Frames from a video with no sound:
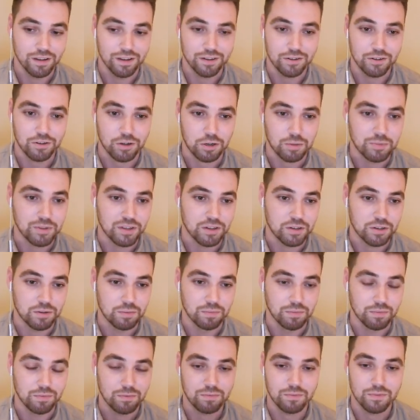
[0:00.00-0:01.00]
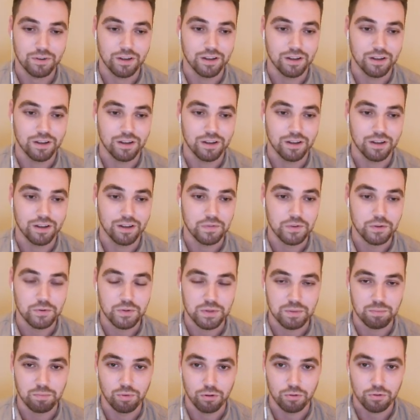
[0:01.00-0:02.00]
documentation
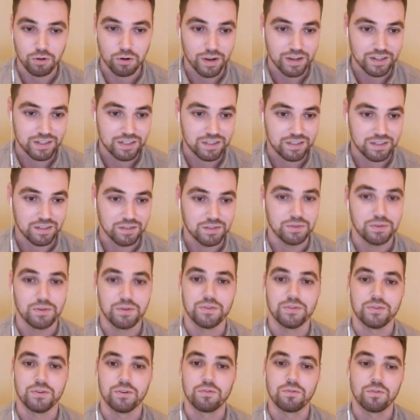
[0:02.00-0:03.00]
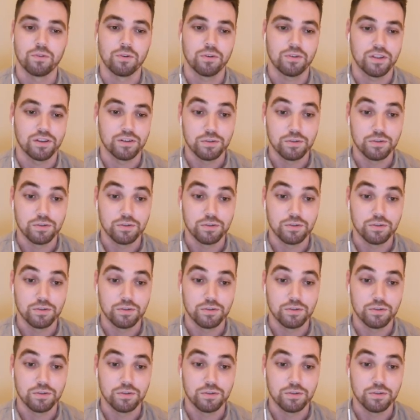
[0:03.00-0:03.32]
reviews and pull requests and so on and so forth,